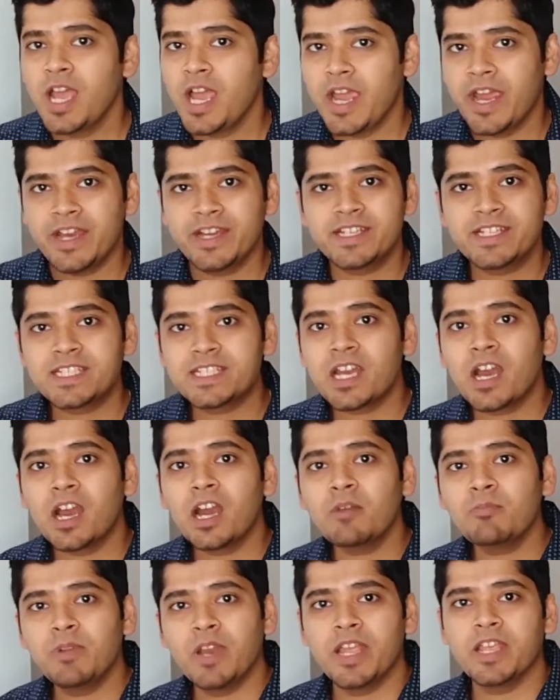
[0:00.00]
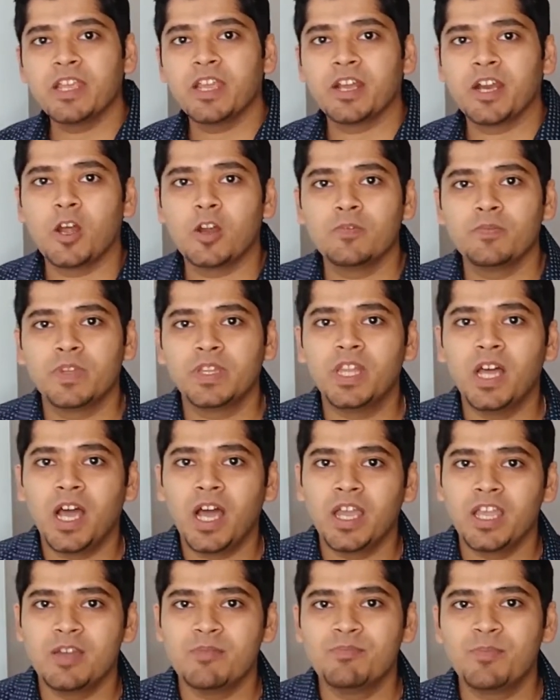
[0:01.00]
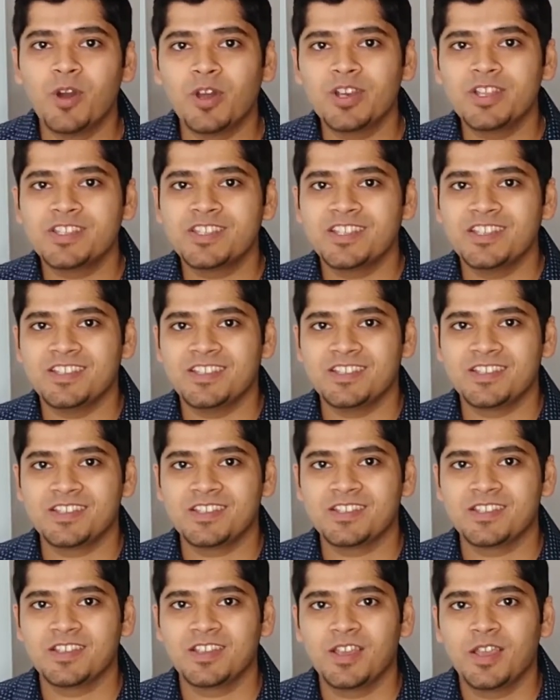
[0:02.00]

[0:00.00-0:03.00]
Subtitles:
and start playing around with the IAM policies.